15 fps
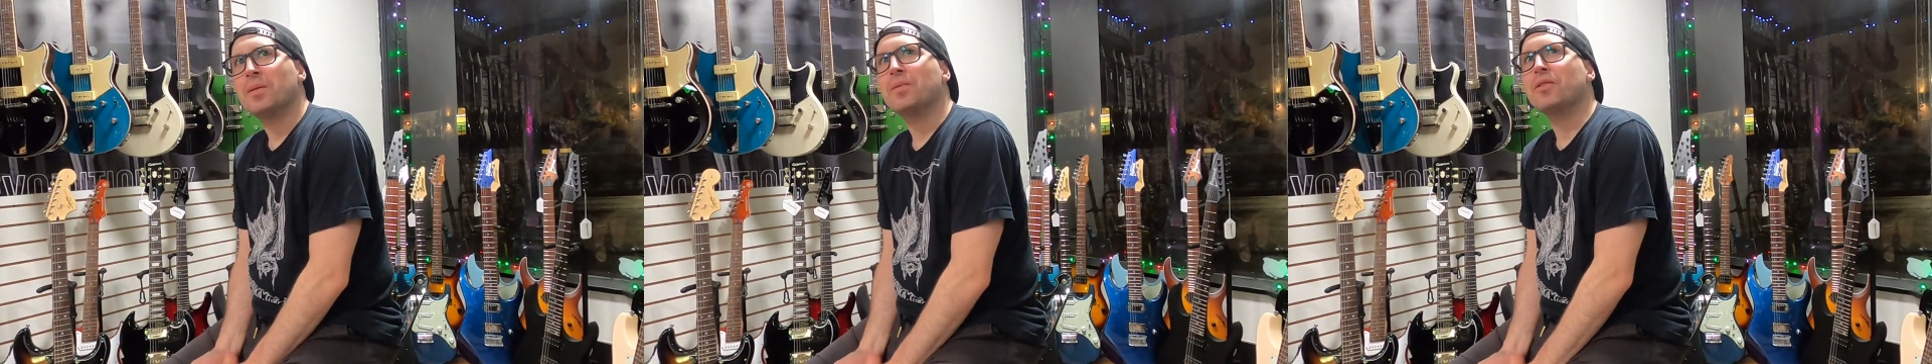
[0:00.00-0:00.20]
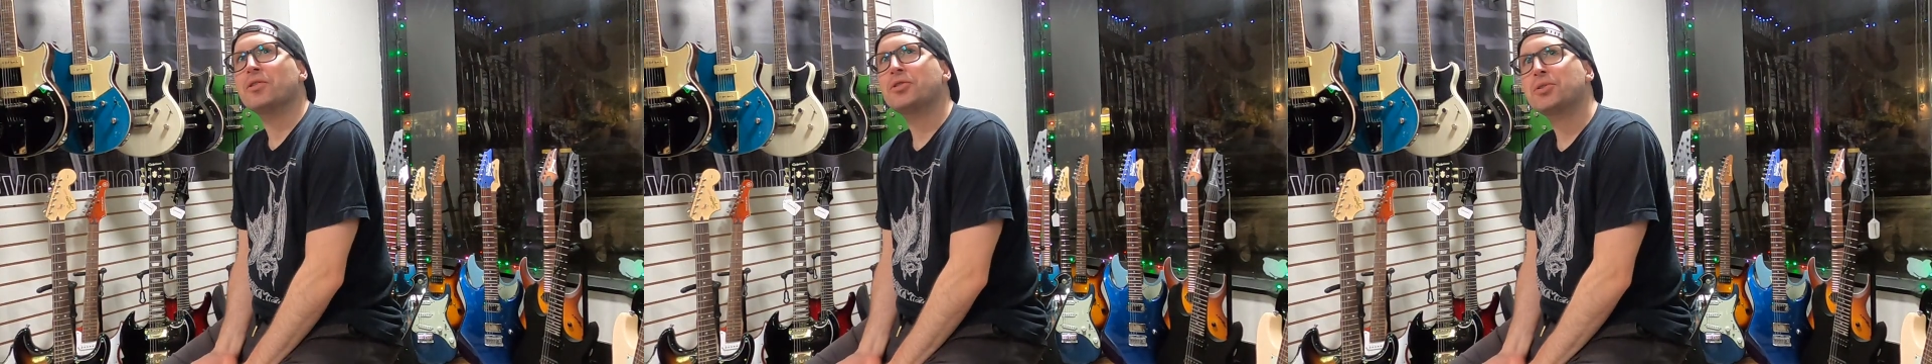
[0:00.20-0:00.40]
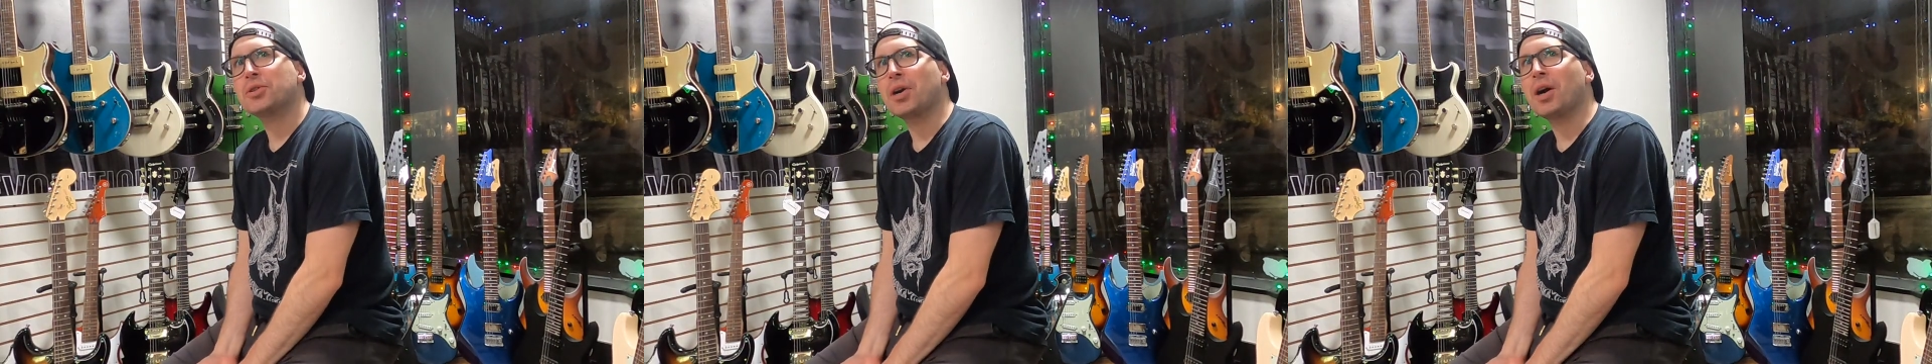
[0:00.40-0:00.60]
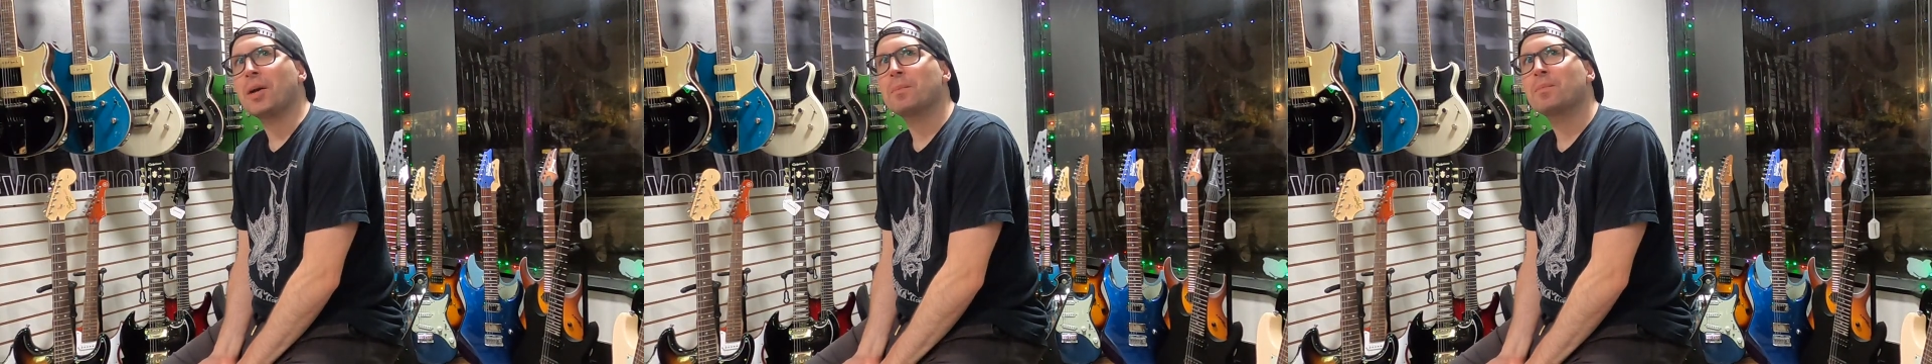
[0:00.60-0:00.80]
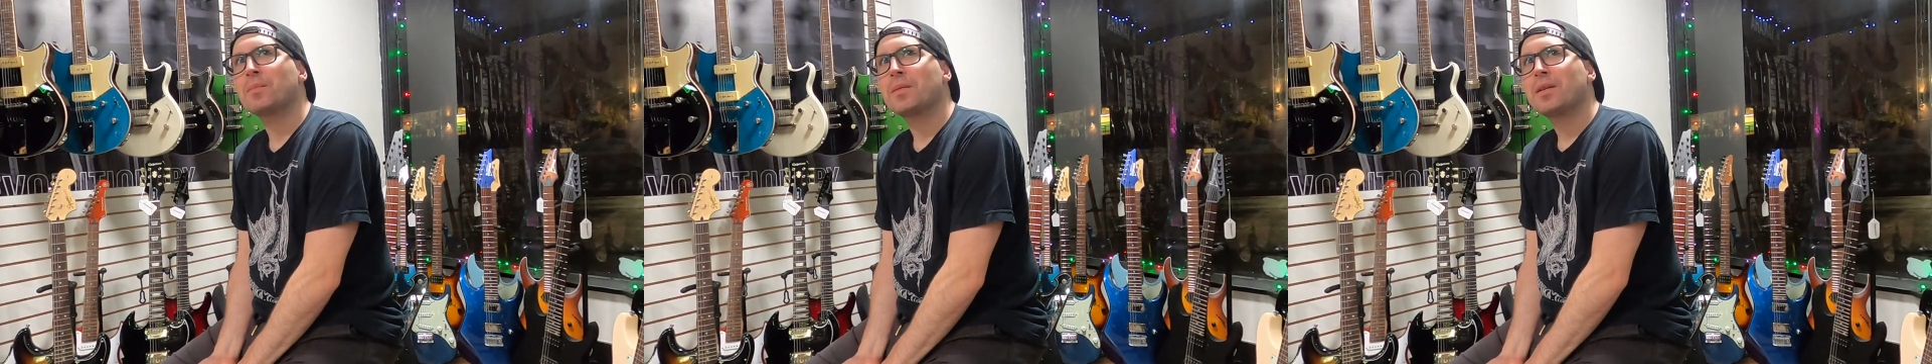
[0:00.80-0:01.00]
in the
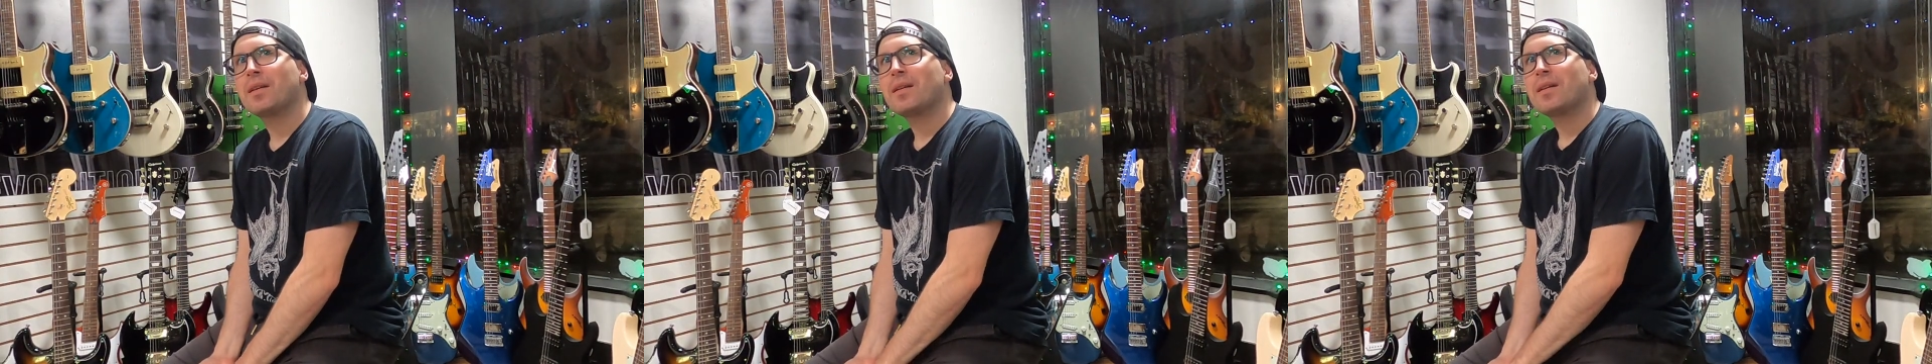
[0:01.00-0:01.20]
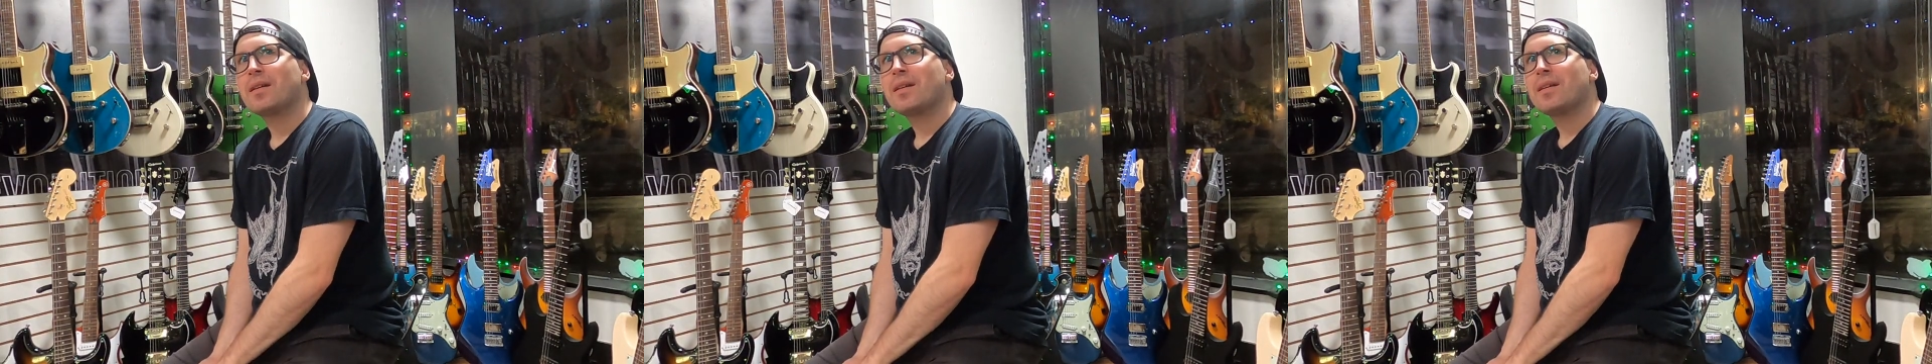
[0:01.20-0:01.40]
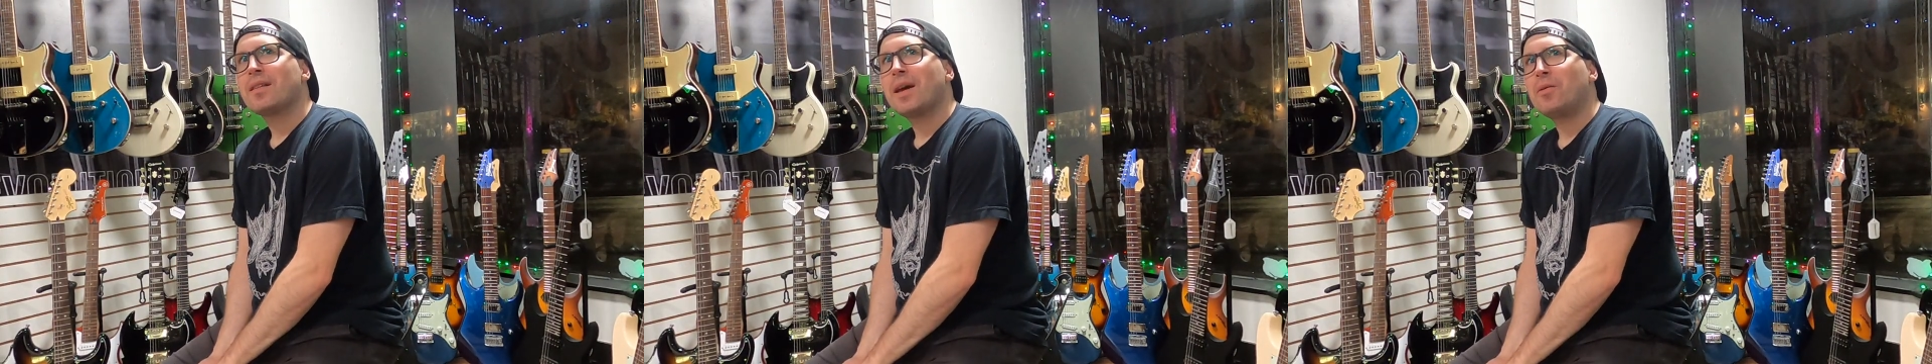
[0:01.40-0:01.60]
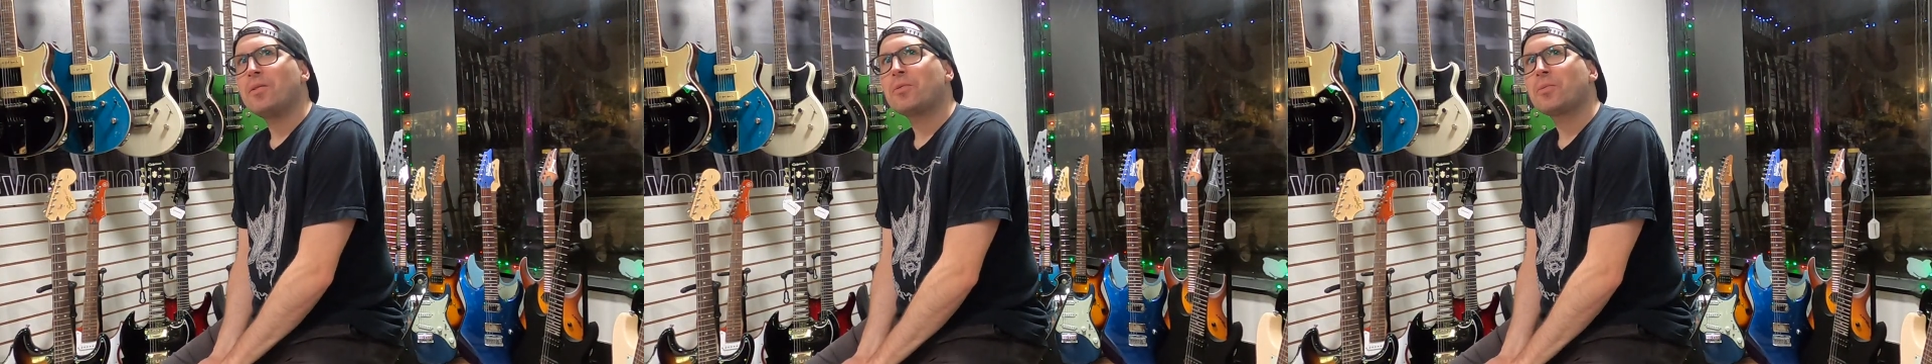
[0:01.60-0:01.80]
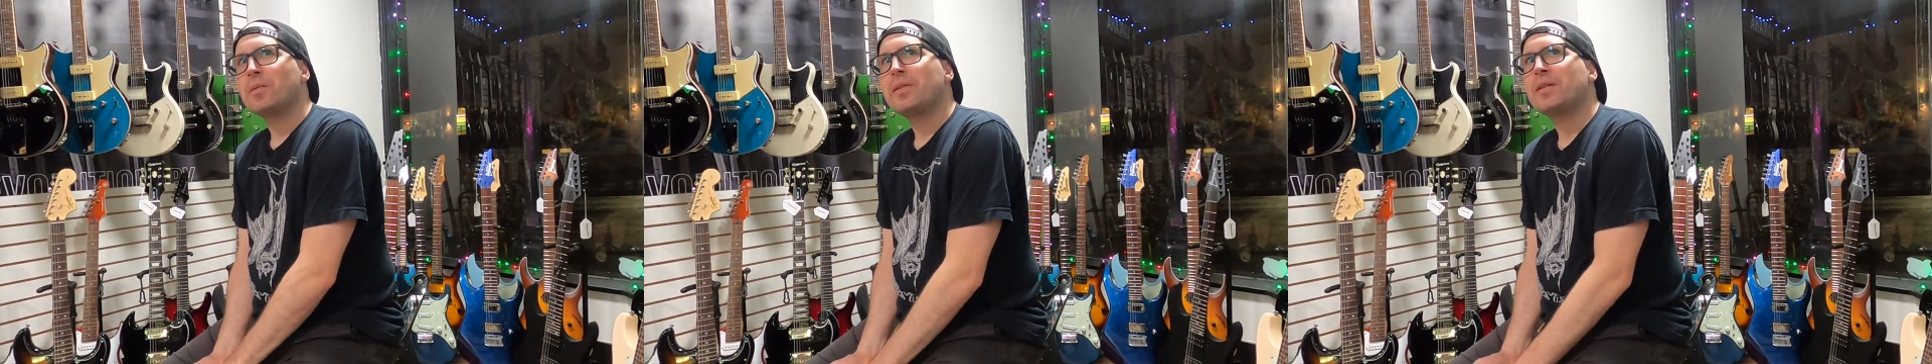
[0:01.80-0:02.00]
shop. That
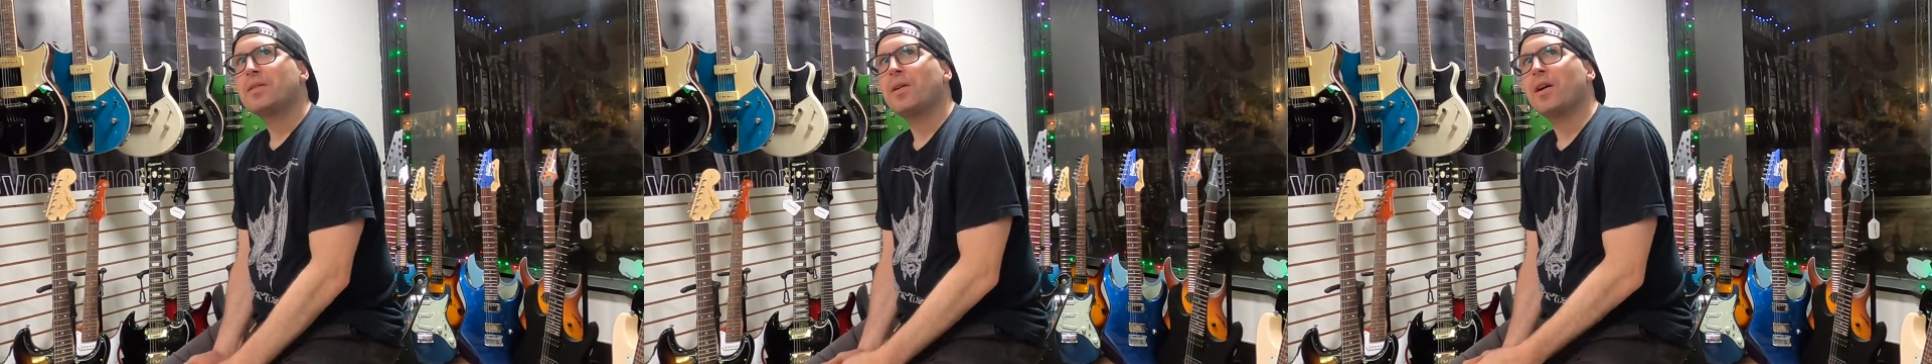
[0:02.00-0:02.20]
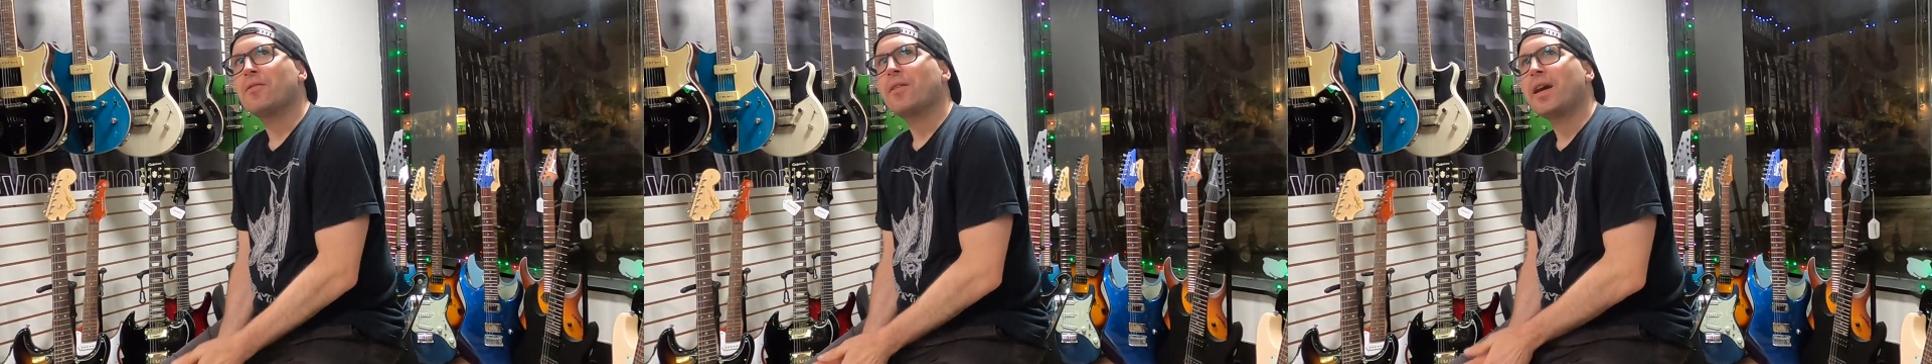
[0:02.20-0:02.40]
one's really tough.